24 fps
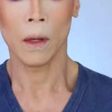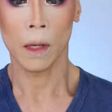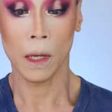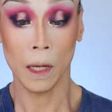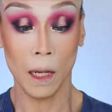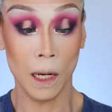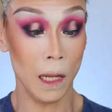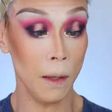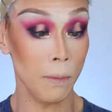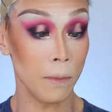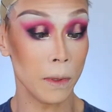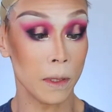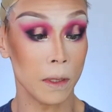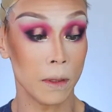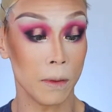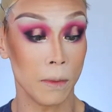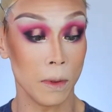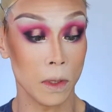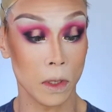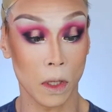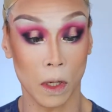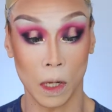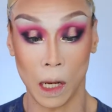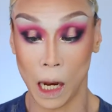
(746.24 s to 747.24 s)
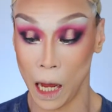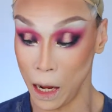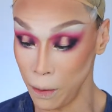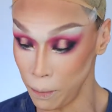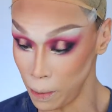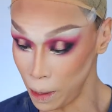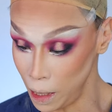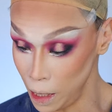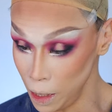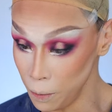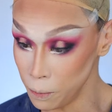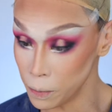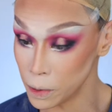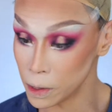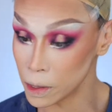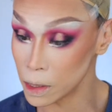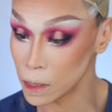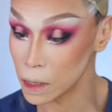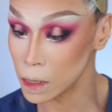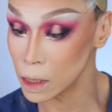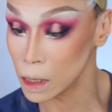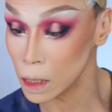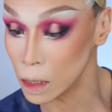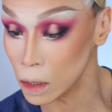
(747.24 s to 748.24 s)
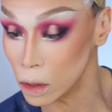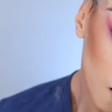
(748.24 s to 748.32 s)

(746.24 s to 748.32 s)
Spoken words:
Your lips, I'm just gonna line my lips.